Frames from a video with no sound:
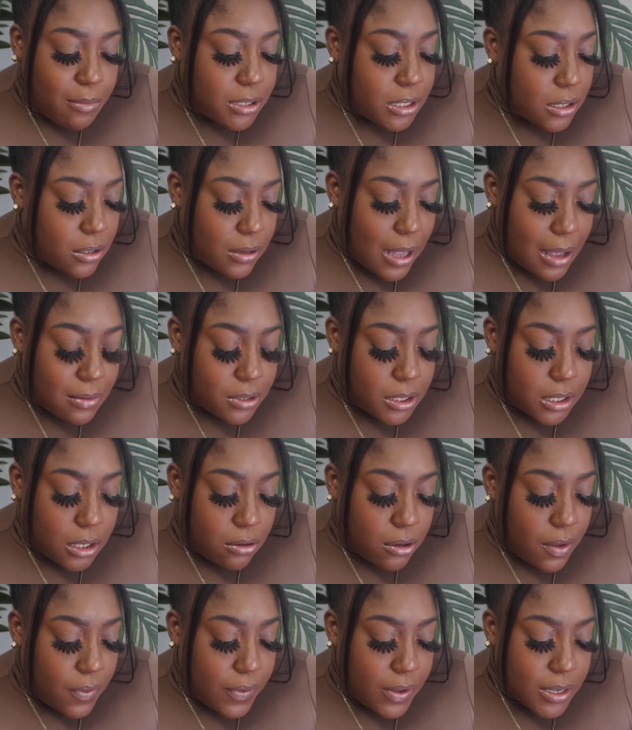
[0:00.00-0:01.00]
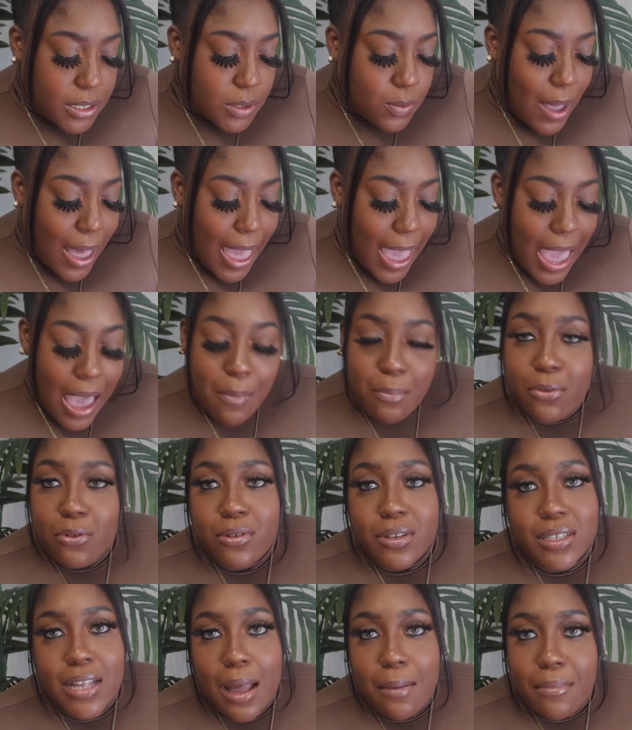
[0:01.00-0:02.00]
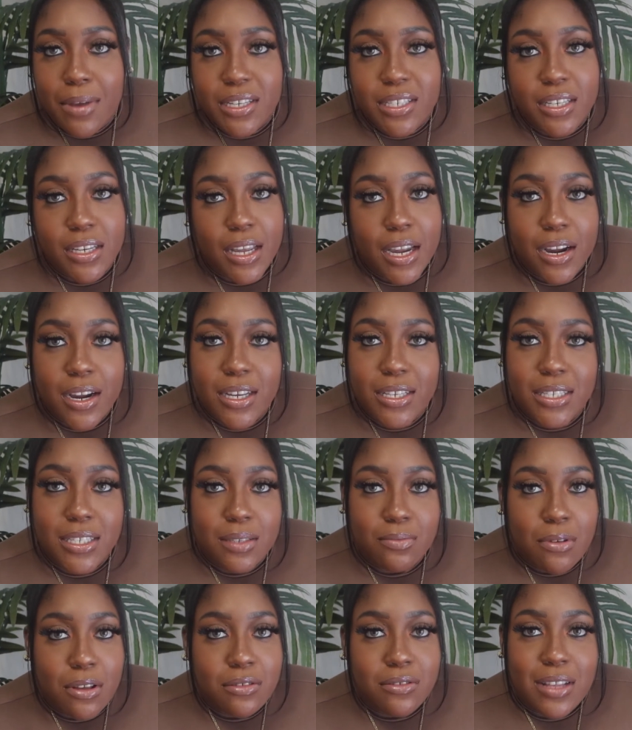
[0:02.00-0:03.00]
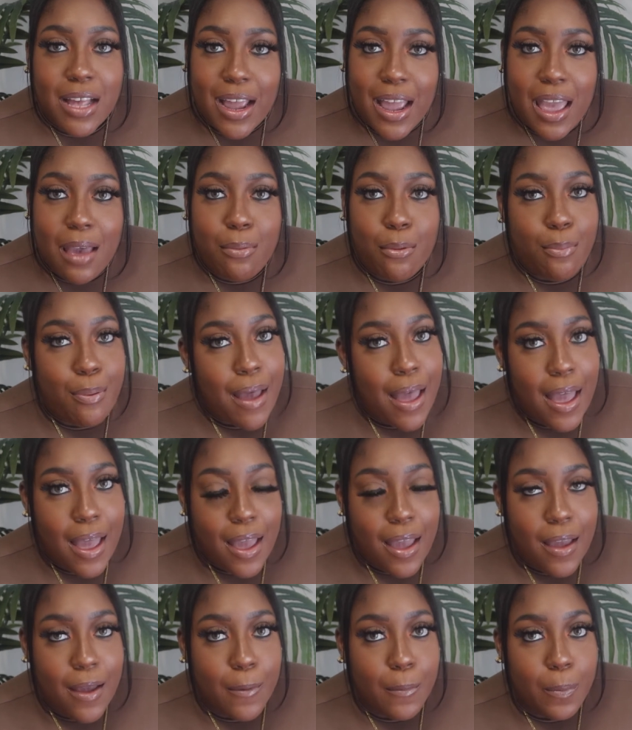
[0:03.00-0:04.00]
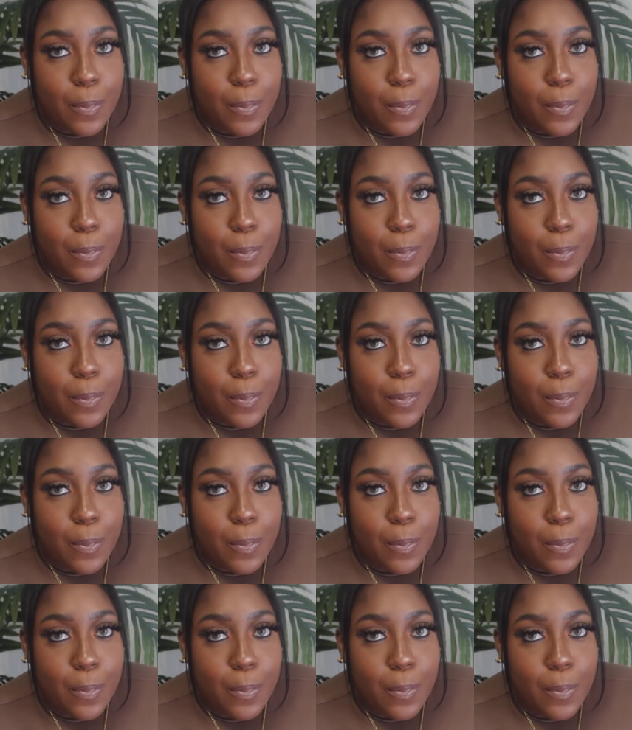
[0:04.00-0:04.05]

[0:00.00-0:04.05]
I'm so confused why apple is not mentioned in here, because it smells like apple pie.